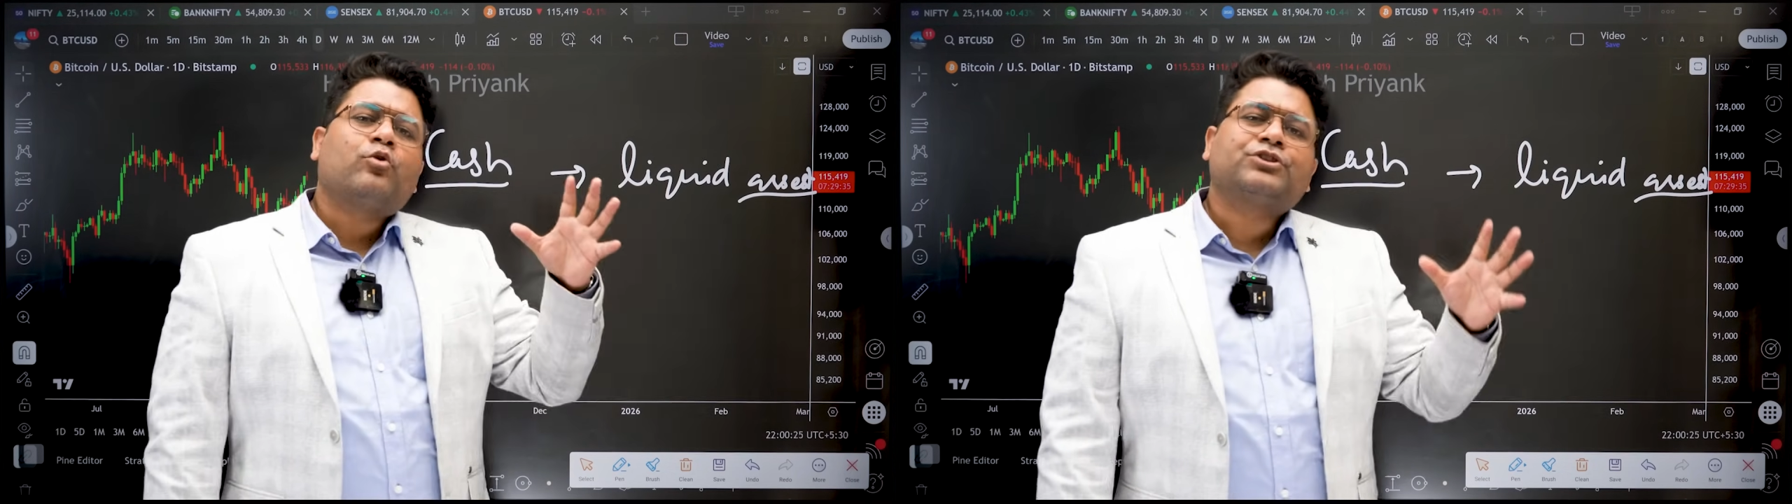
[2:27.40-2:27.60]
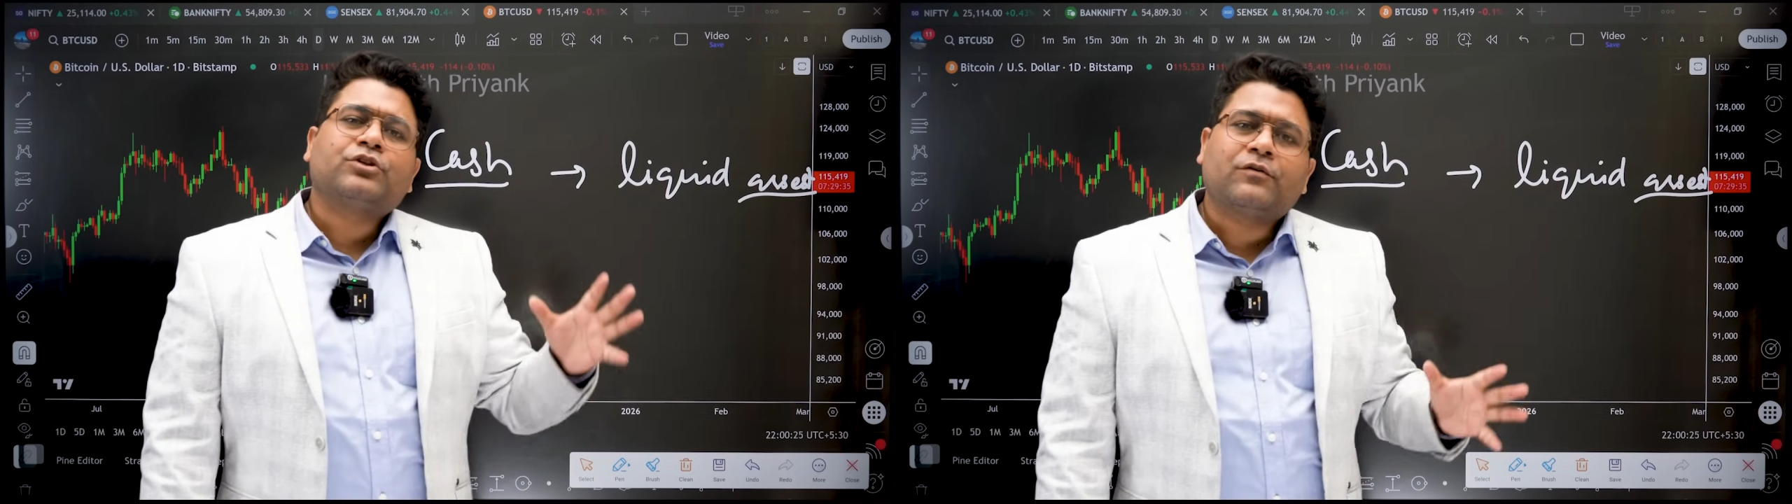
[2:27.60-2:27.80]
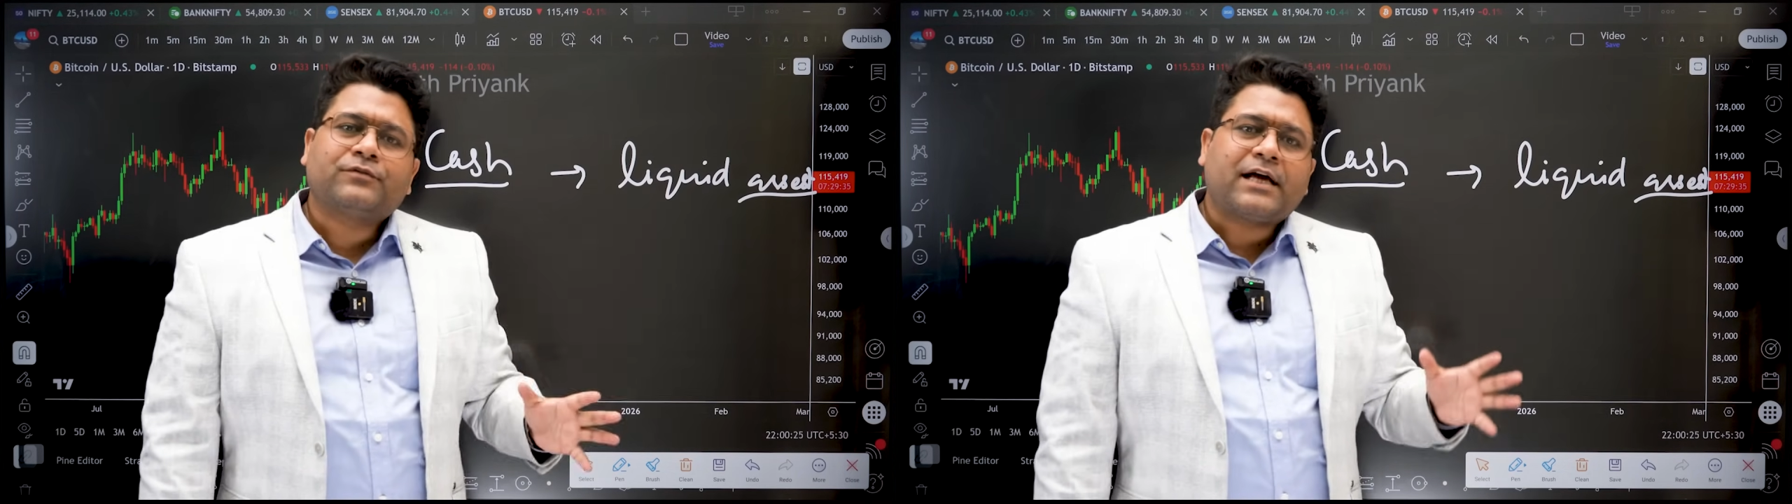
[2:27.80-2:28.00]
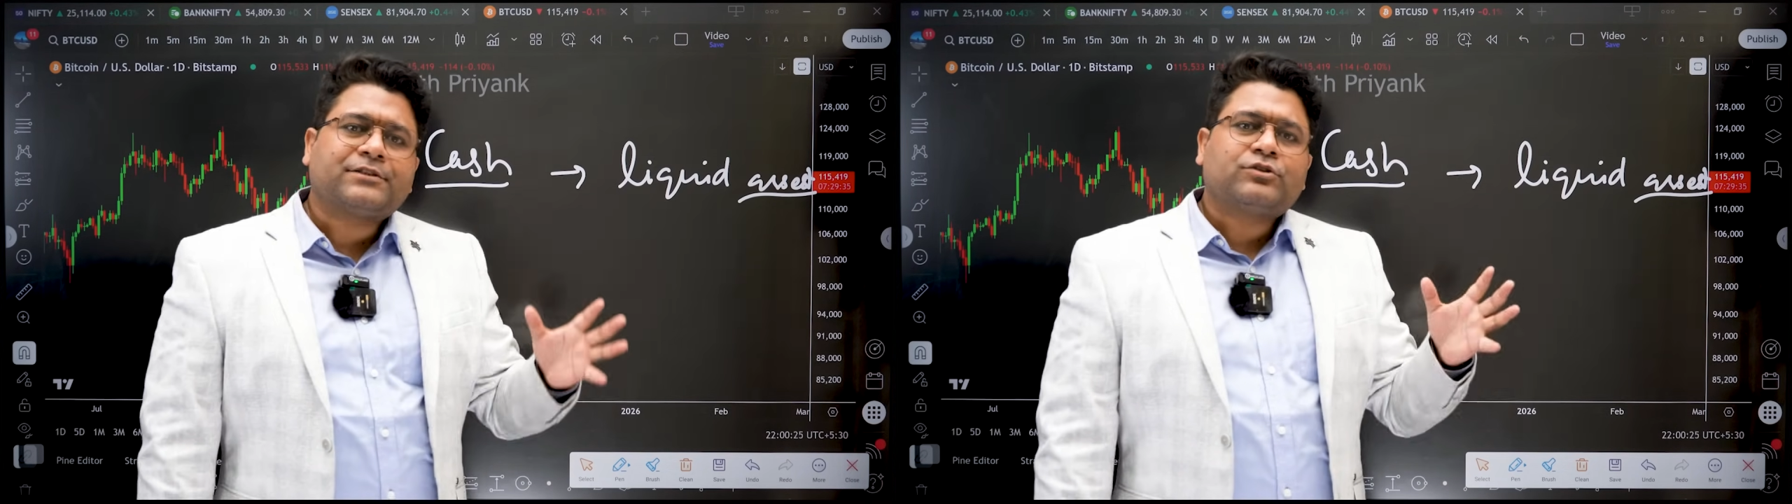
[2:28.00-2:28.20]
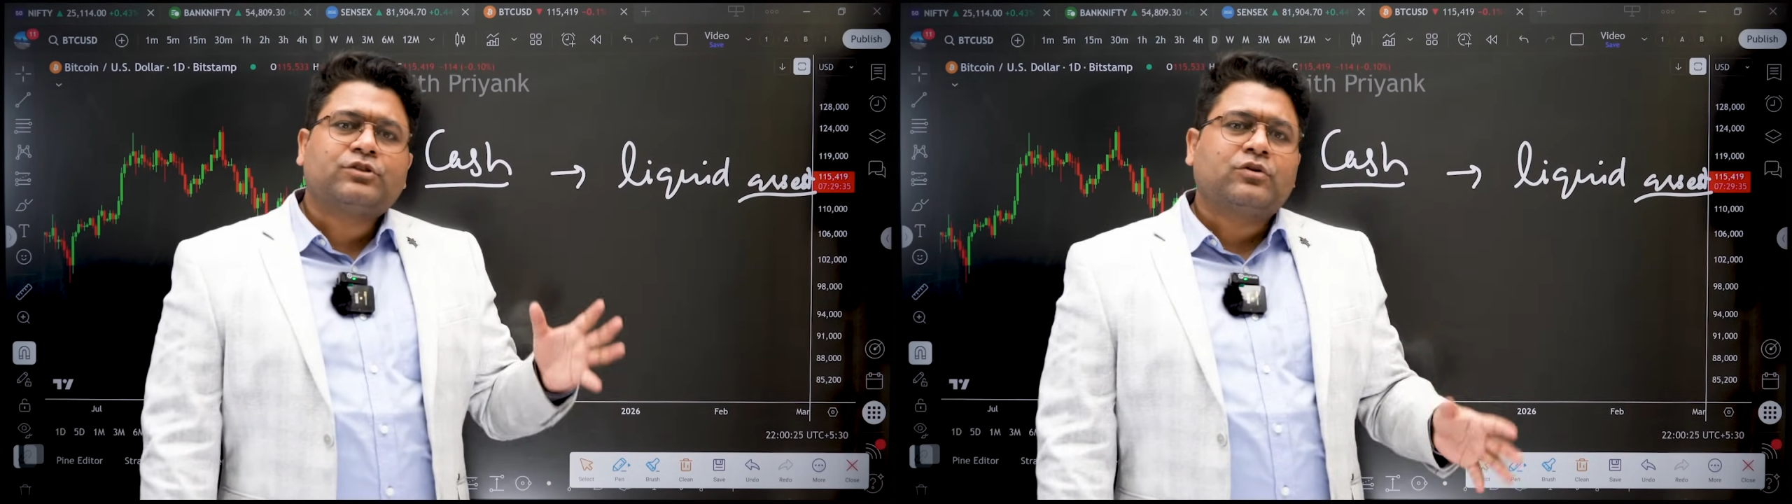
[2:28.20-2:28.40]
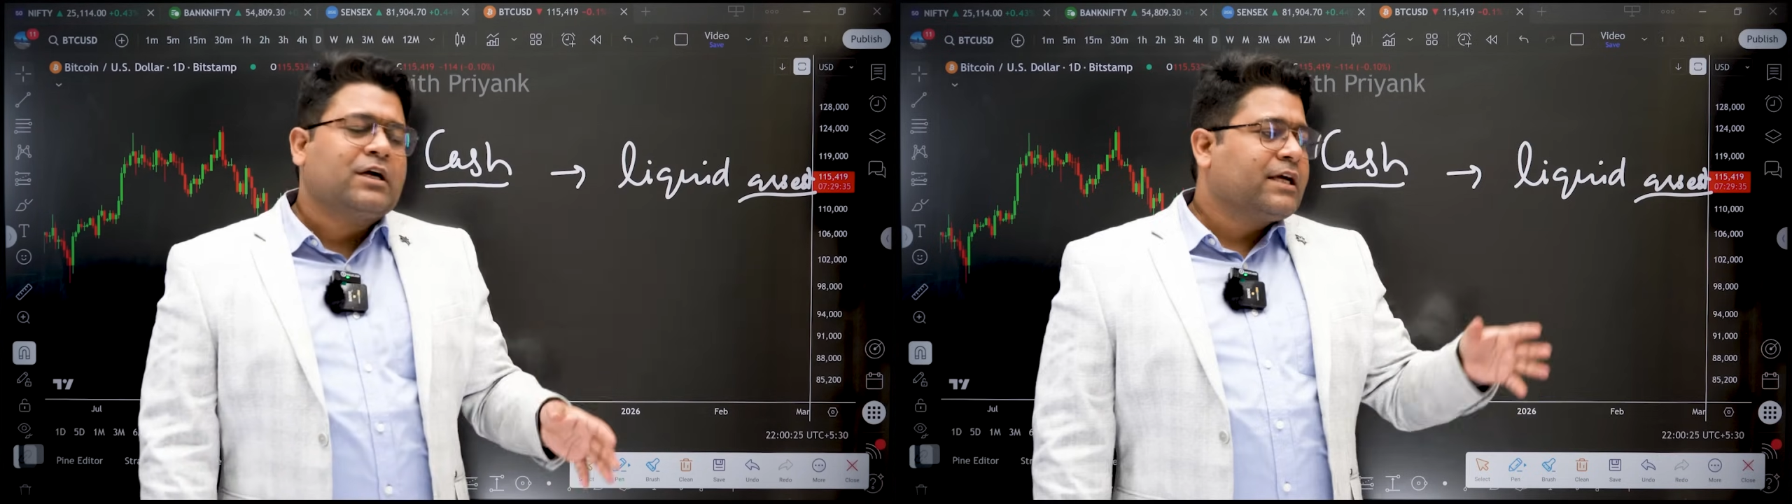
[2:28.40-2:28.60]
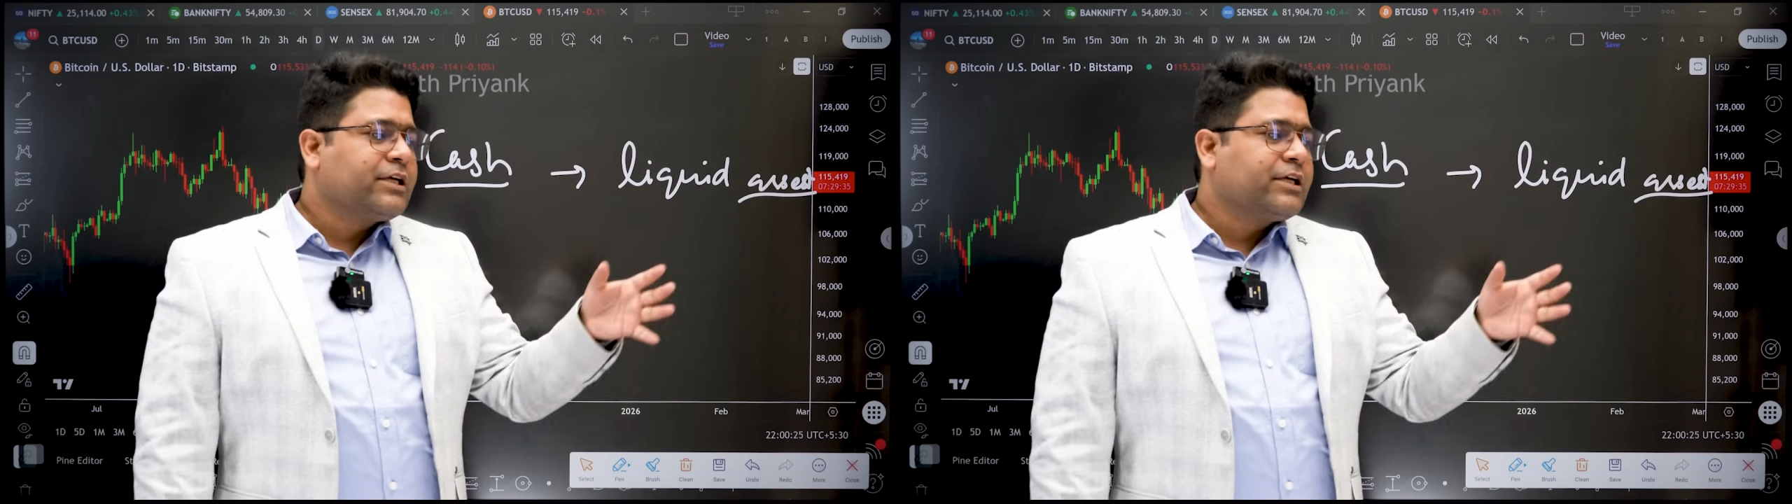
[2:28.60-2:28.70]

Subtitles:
portion of that to you,